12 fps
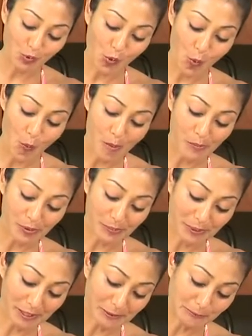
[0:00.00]
One more
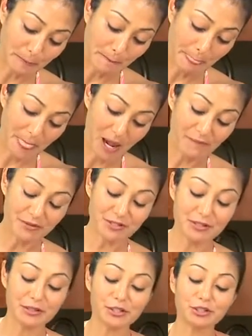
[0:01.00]
bite of this
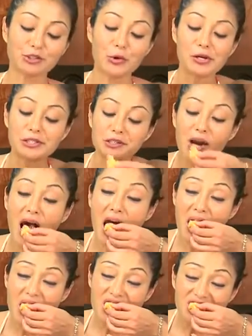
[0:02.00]
delicious oyster.
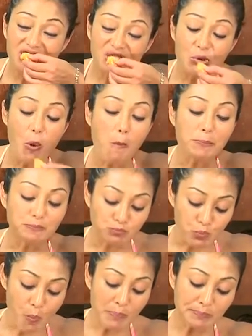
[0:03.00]

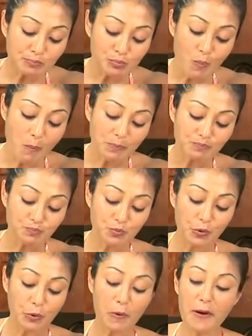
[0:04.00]
Okay.
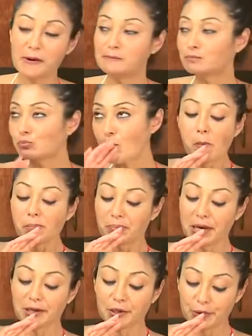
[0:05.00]

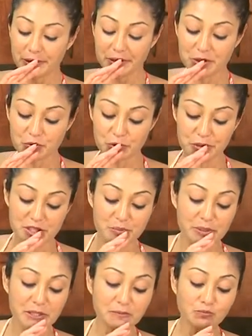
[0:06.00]
Panko extra
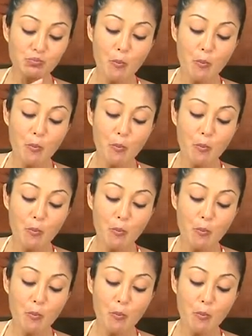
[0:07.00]
crispy.